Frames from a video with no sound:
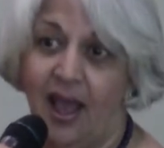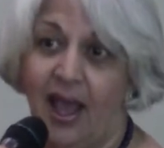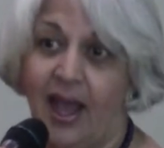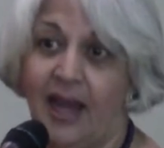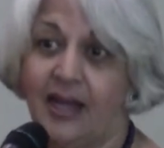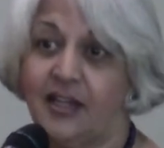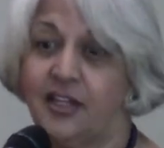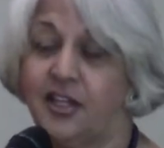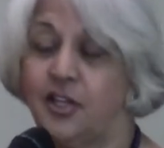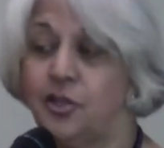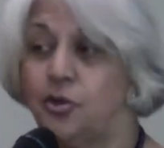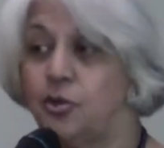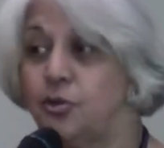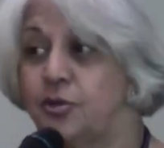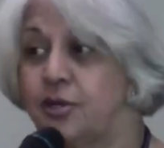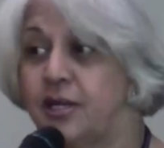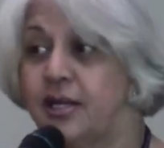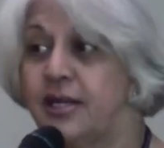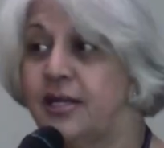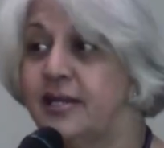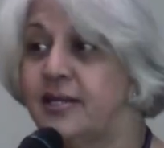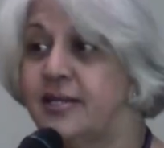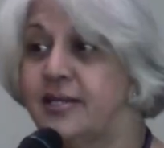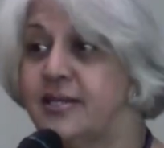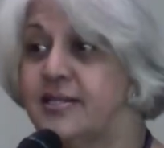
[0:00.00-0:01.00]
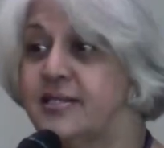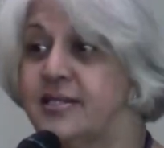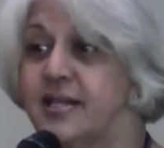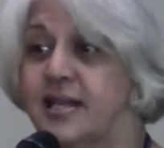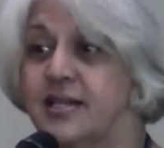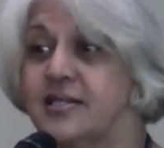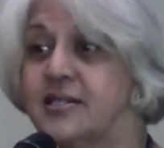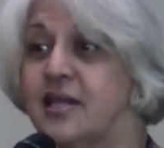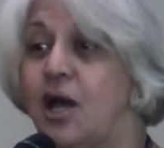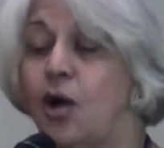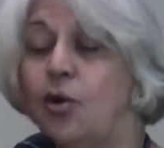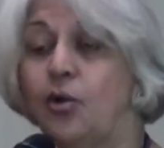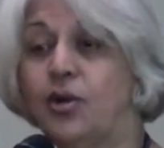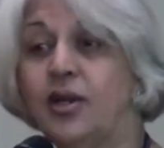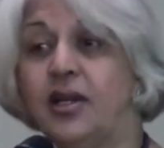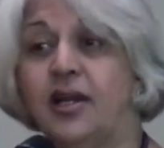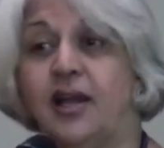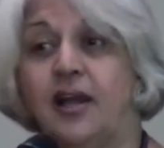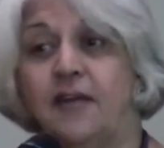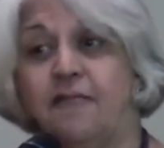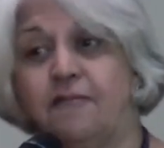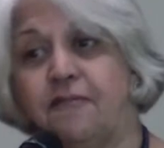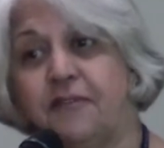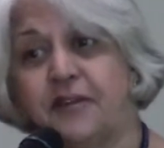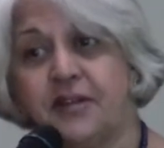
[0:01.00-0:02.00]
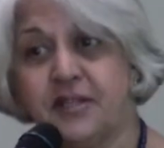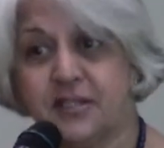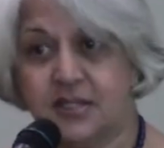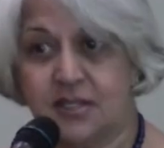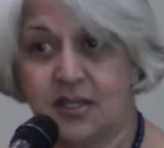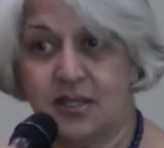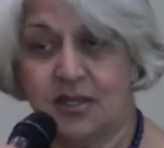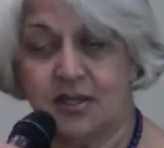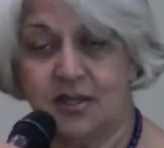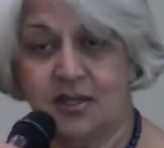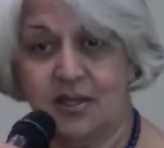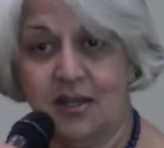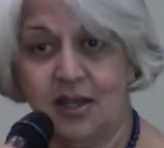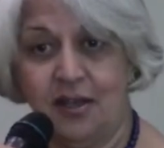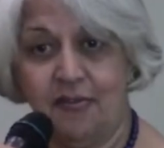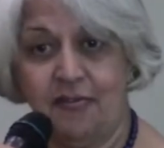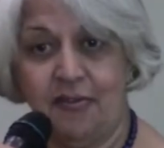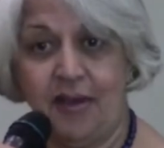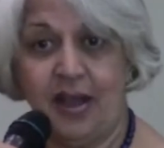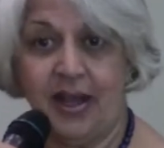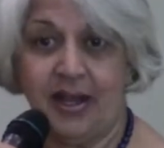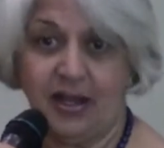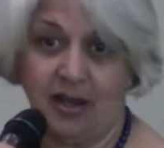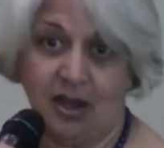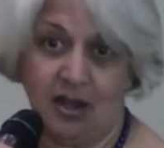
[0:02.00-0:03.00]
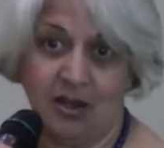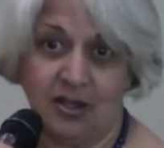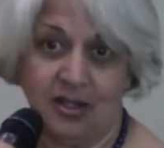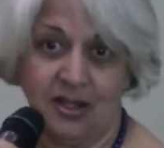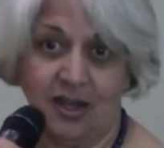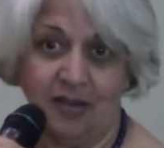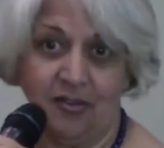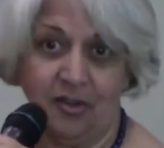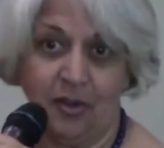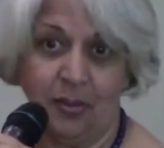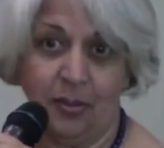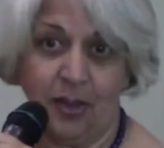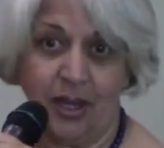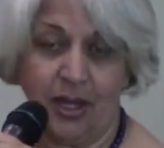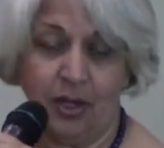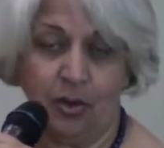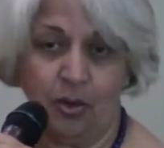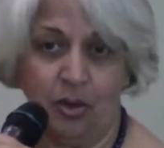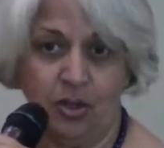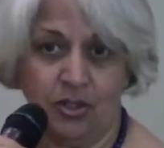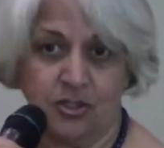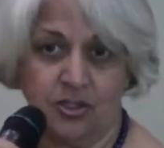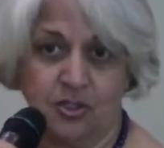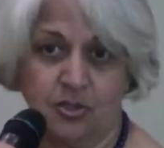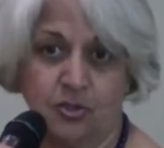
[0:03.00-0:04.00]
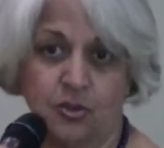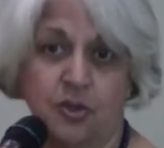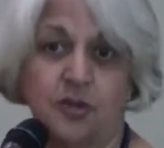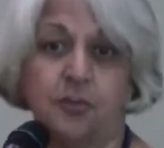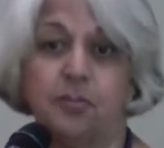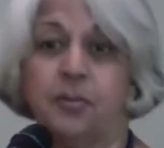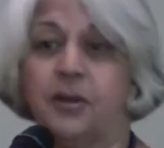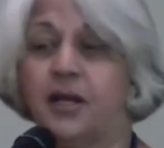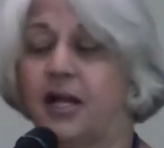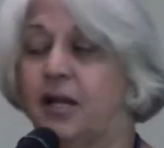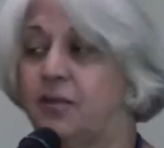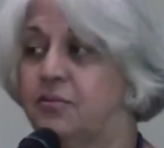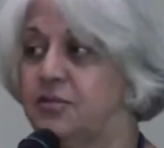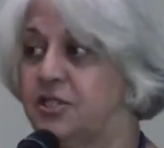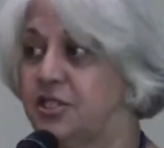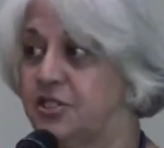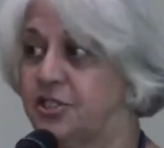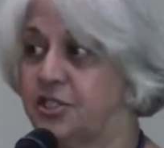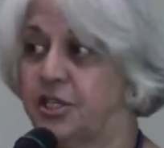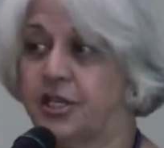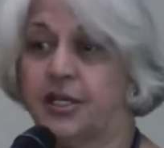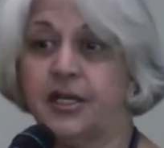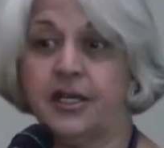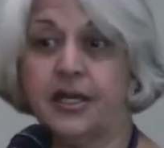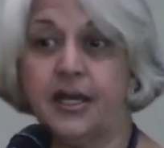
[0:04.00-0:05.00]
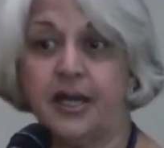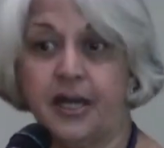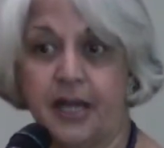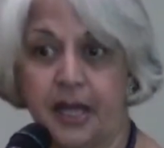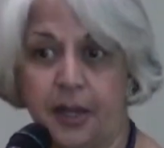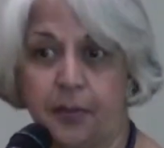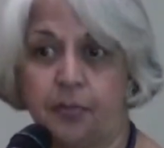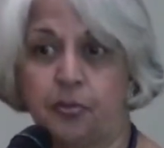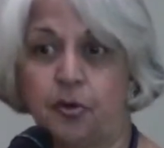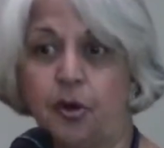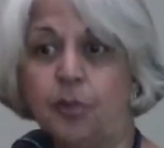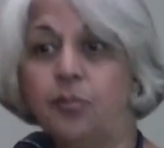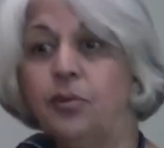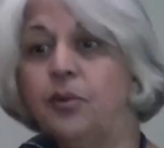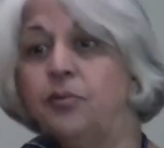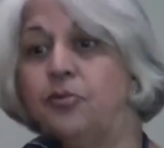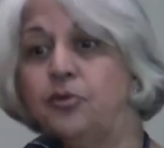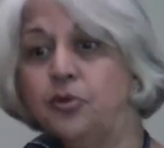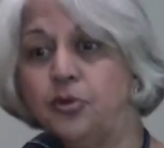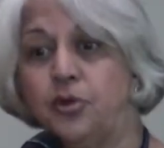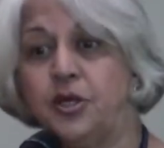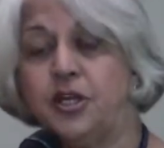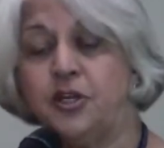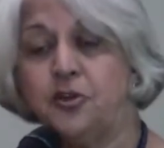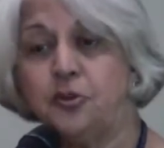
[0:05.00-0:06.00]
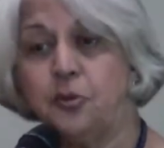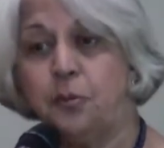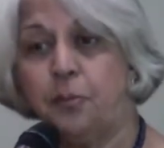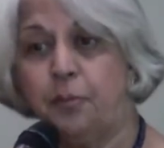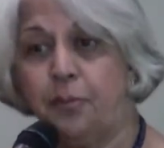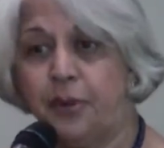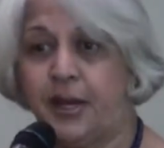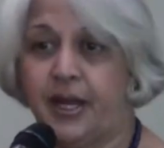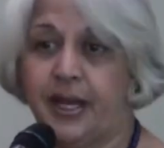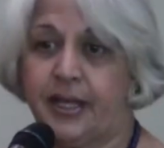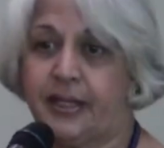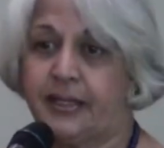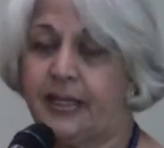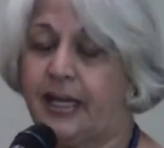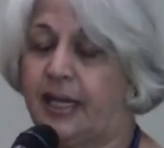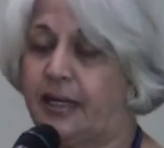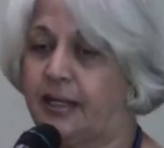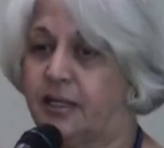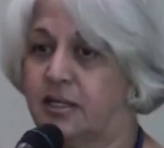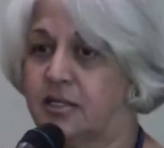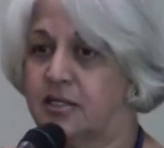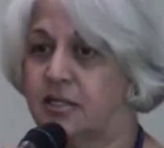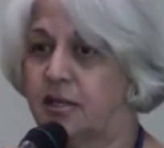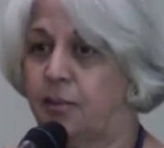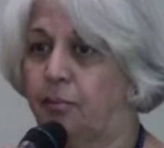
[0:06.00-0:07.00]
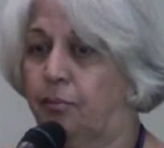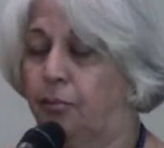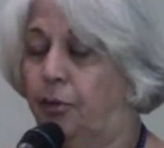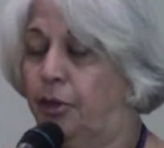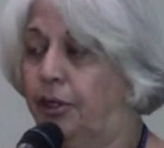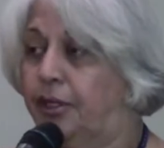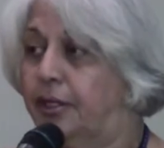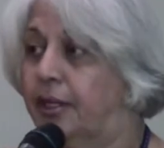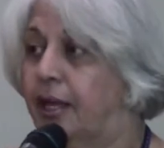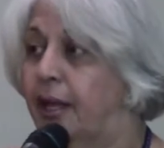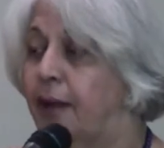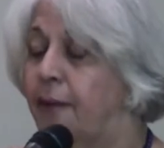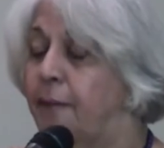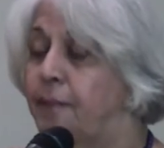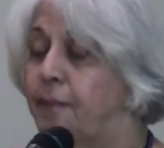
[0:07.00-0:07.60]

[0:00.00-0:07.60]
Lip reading: And the utility says, how can I fix it if I can't cover my costs? So it becomes a chicken and egg problem. You need to break that at some point.